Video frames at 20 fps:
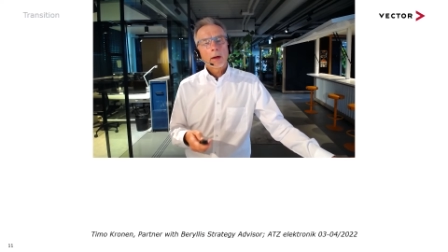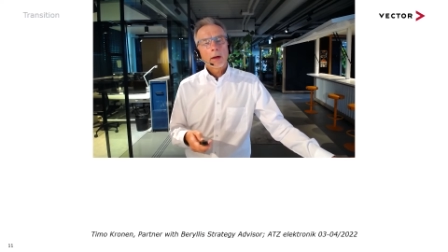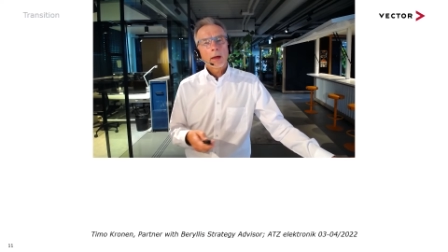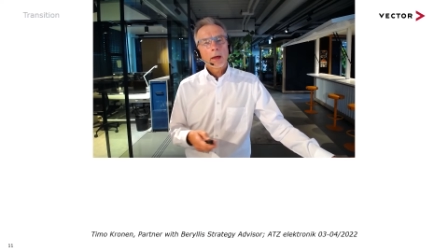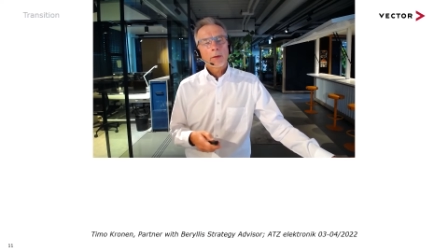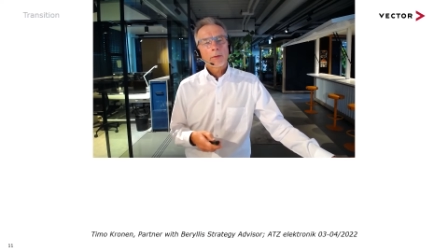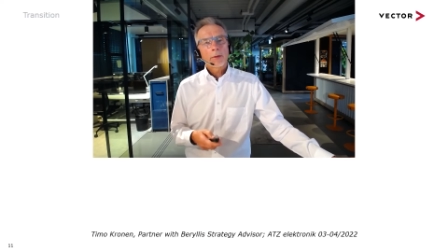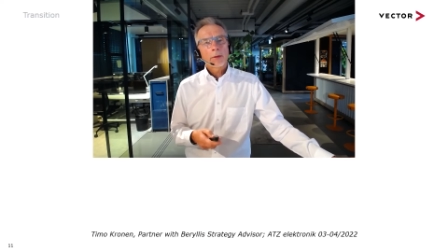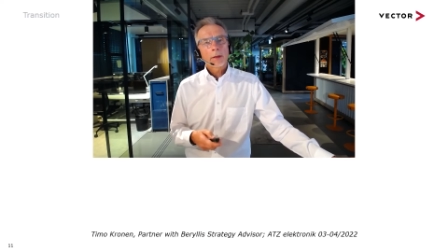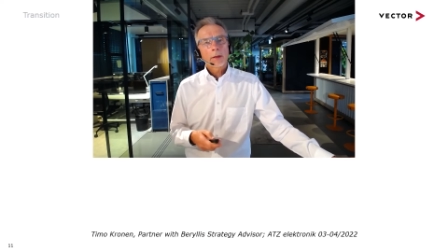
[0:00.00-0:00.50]

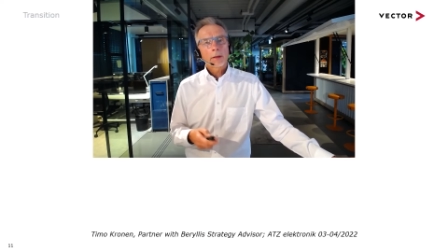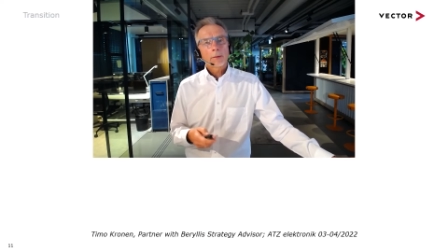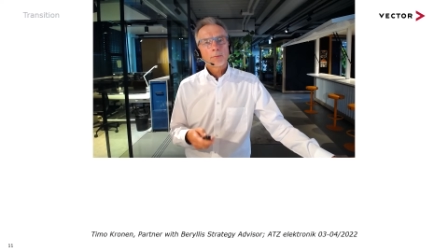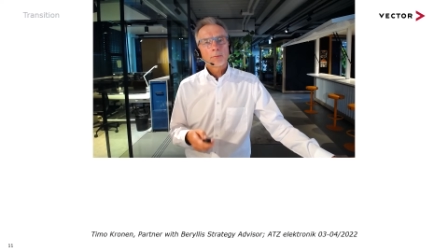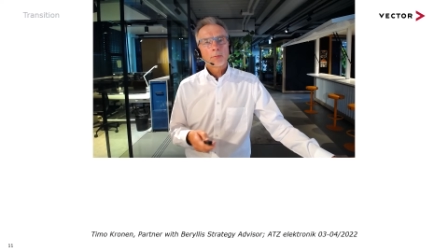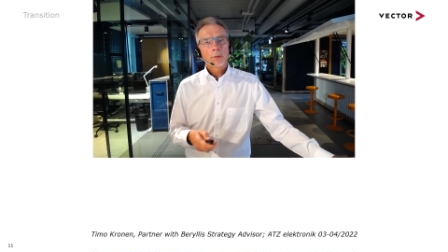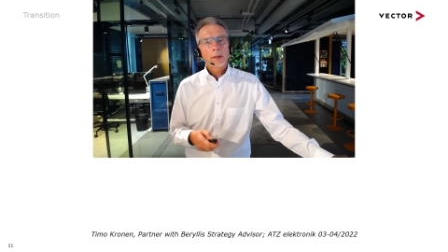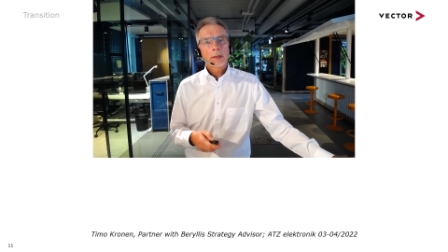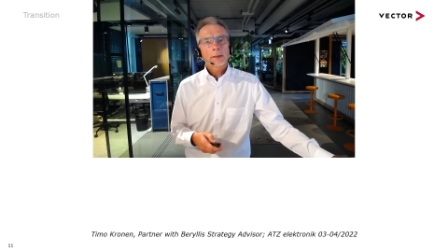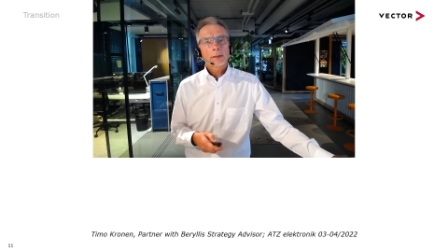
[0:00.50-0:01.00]
I think
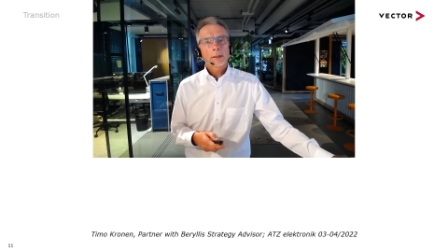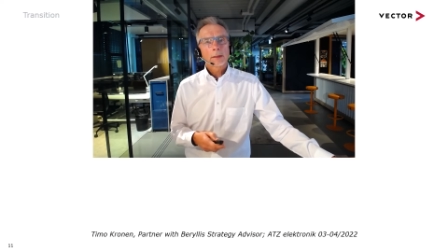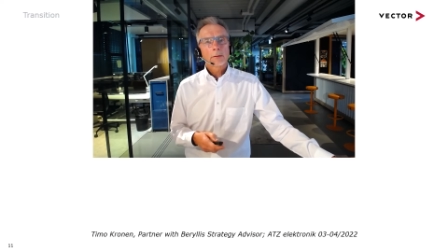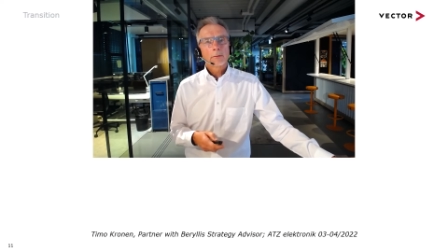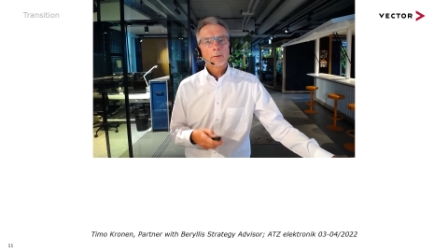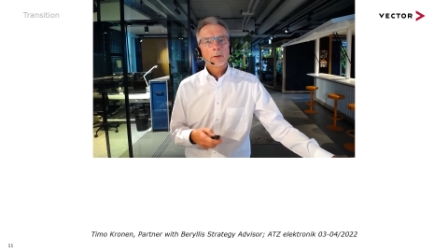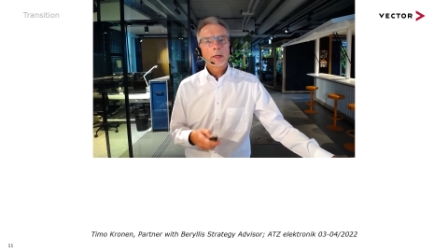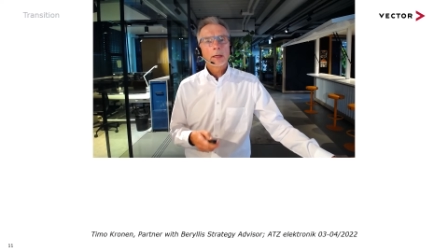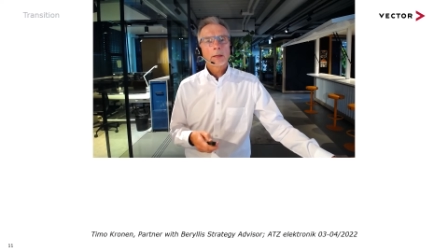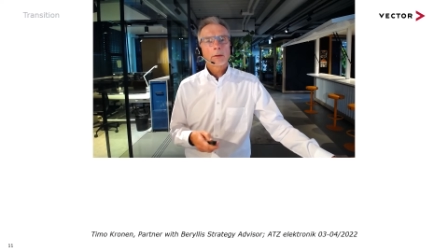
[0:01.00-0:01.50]
it brings it
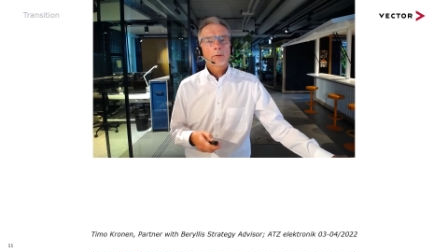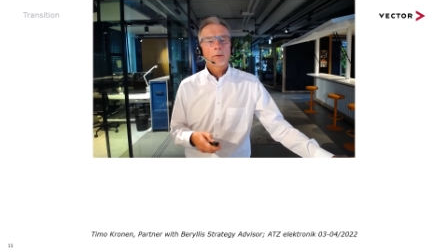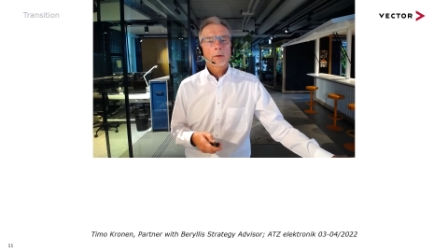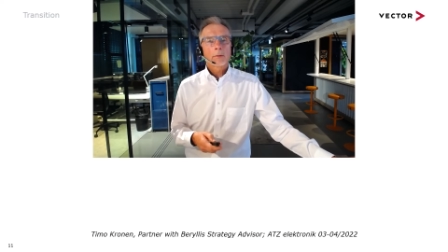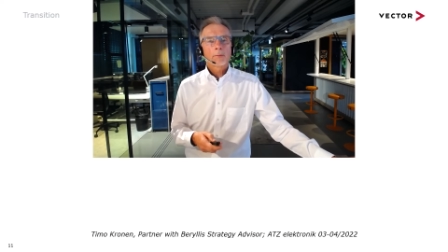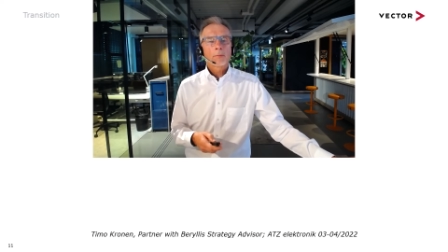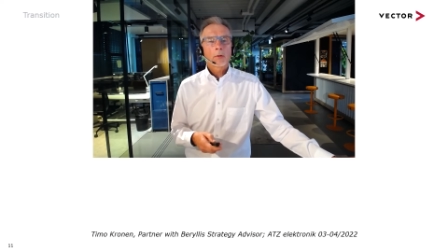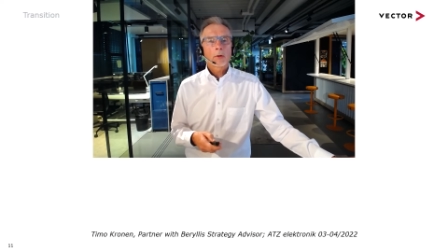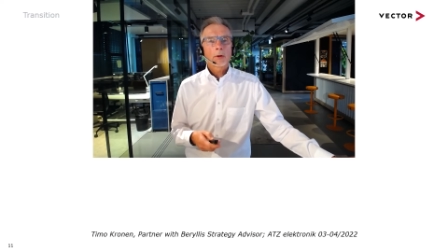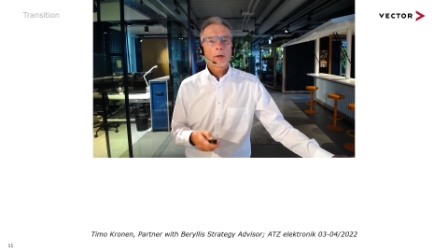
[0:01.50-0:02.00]
really to the
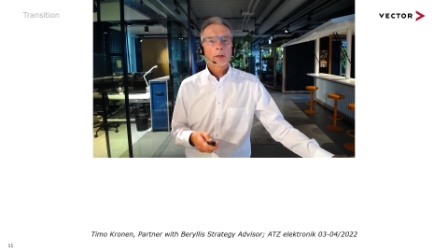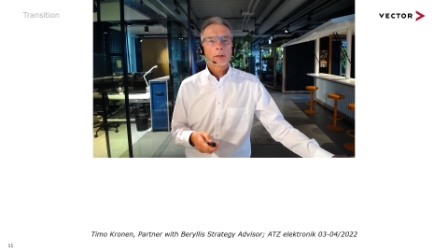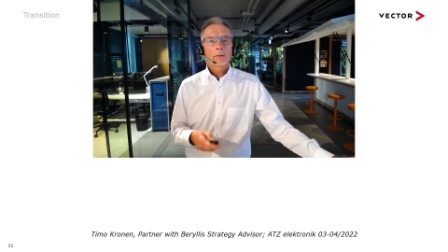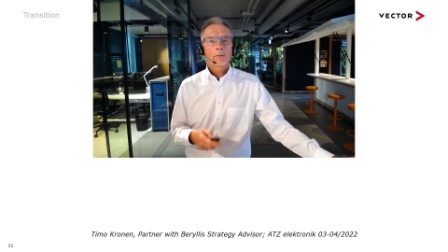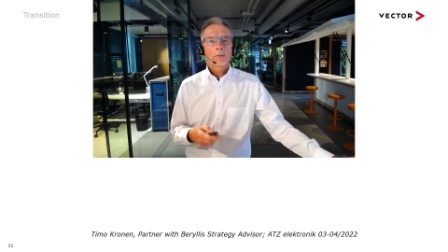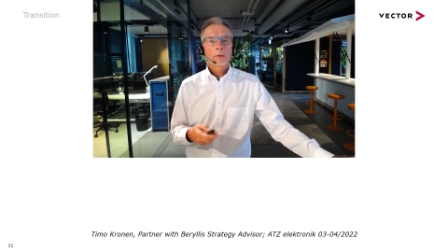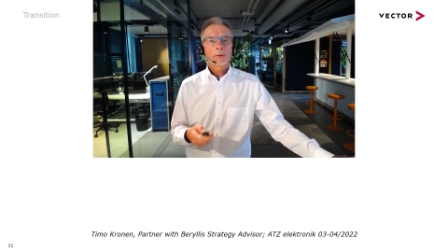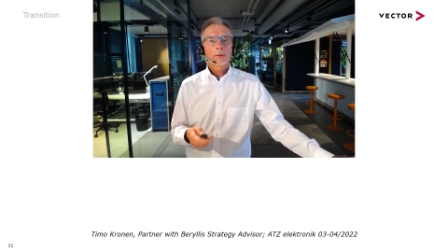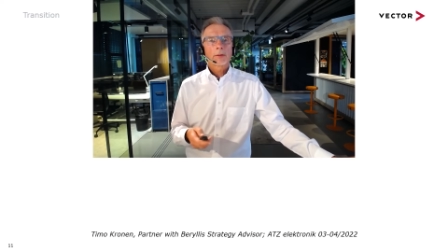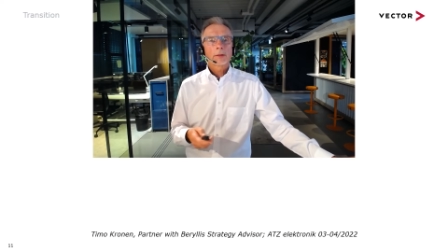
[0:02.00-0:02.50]
point
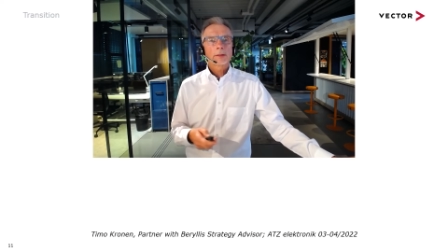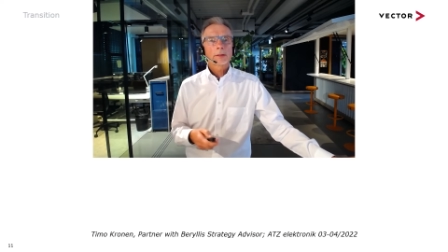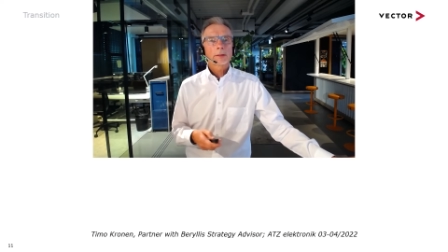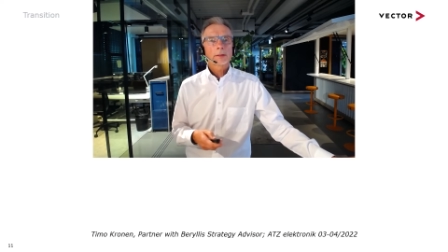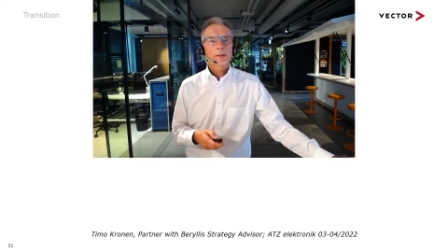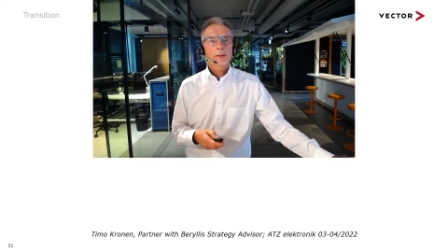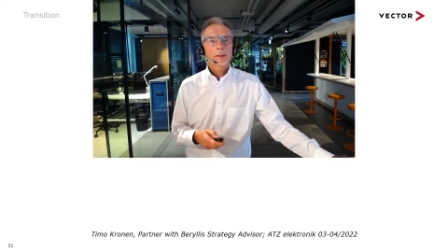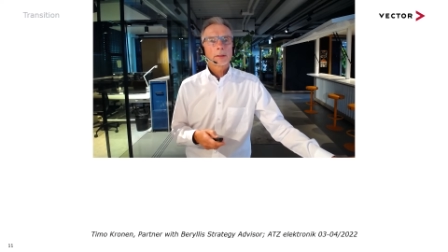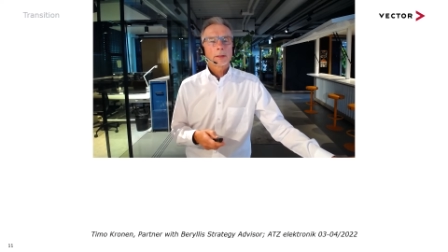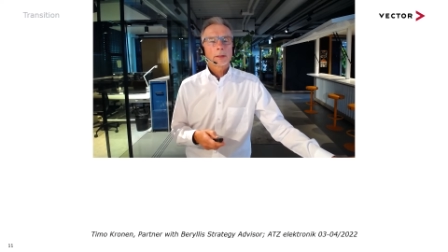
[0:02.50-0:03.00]
what
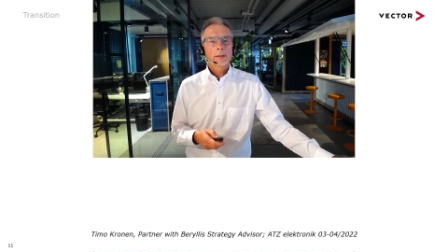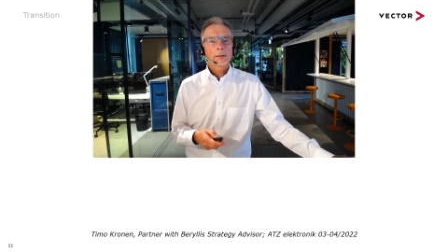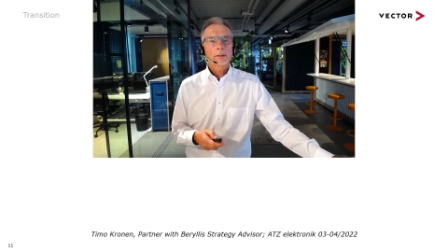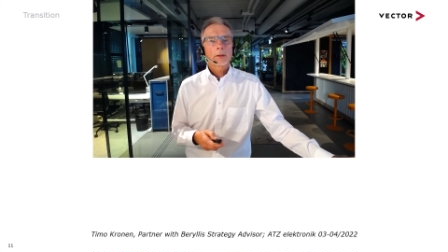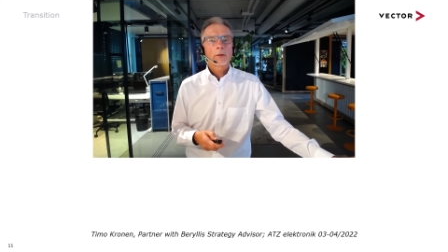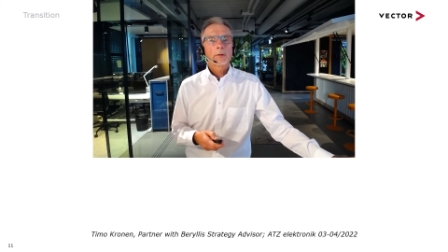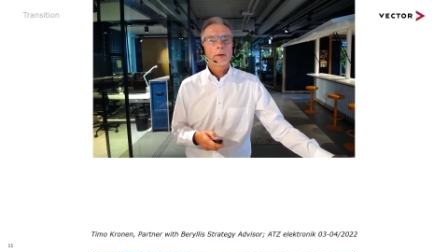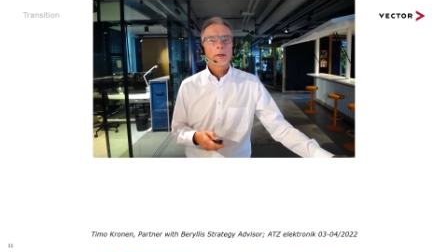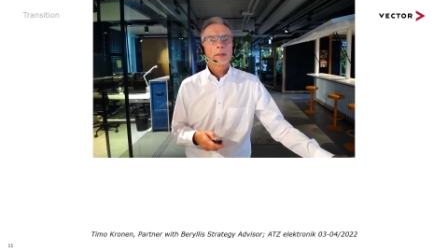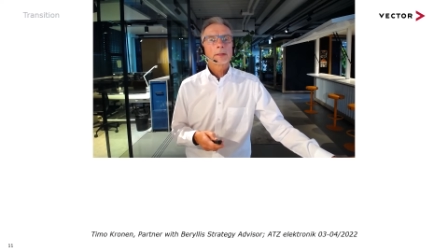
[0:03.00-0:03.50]
this
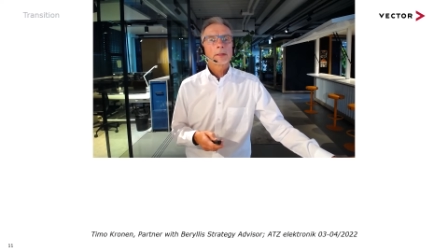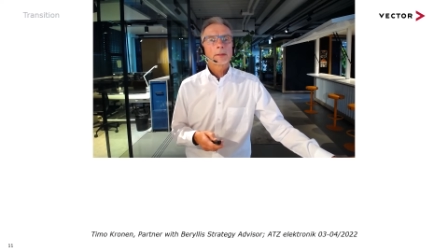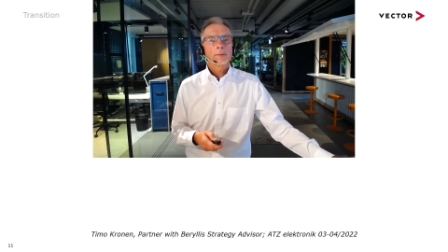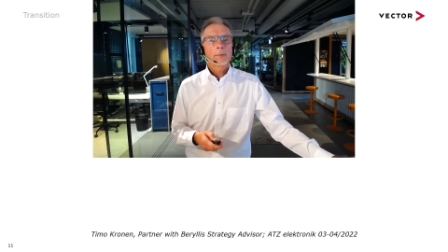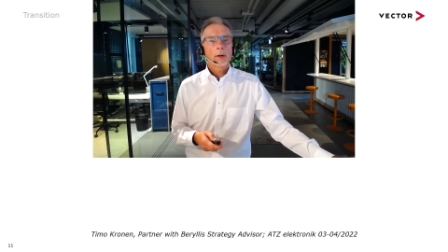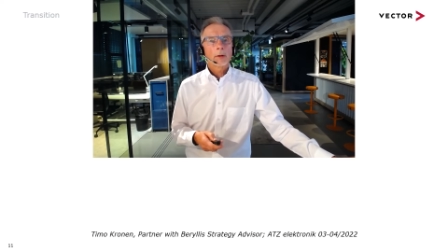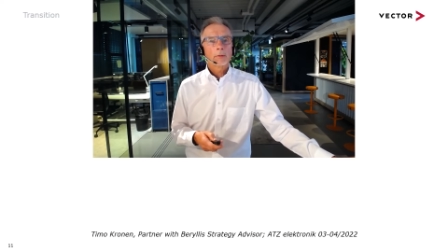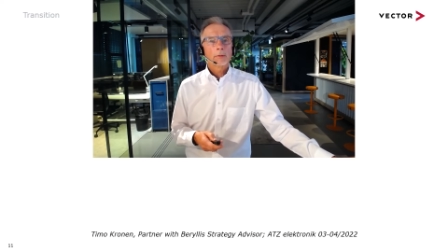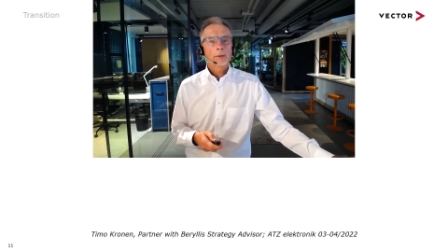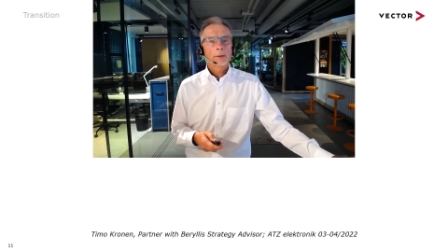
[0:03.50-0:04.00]
story is
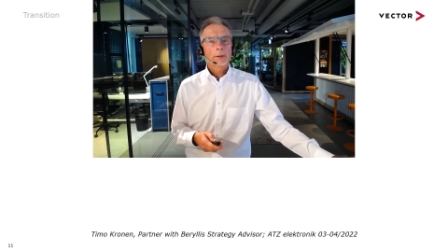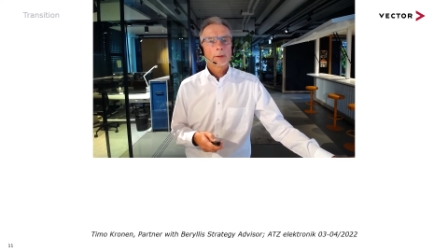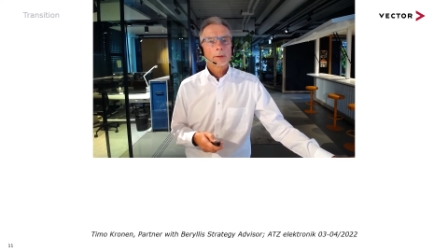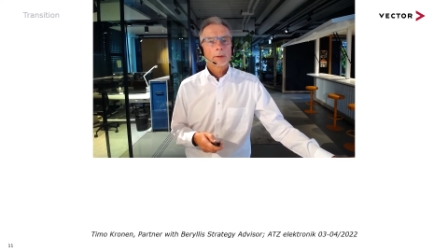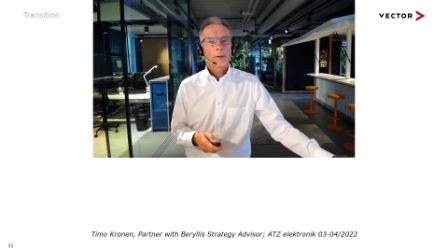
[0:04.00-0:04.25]
about.